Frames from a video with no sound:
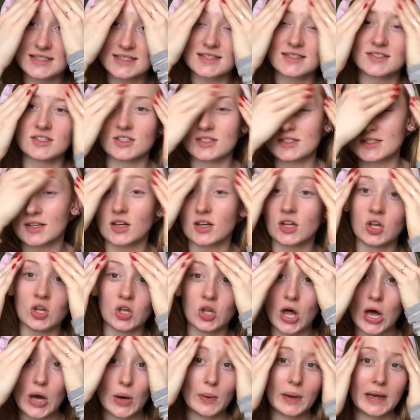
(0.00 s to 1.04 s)
is just a
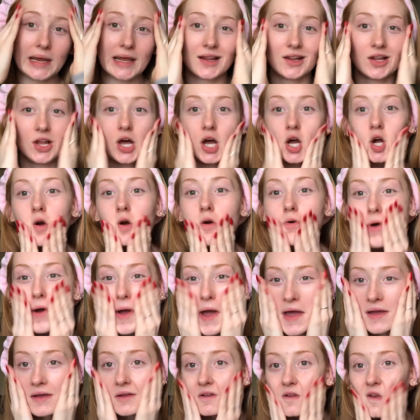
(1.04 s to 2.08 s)
glowy look.
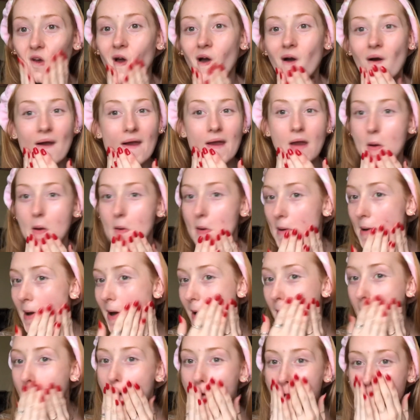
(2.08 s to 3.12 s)
Okay, so here we
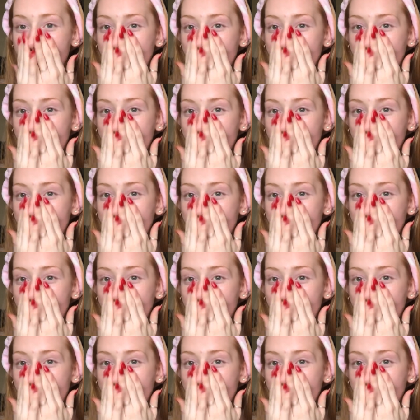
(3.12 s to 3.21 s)
go.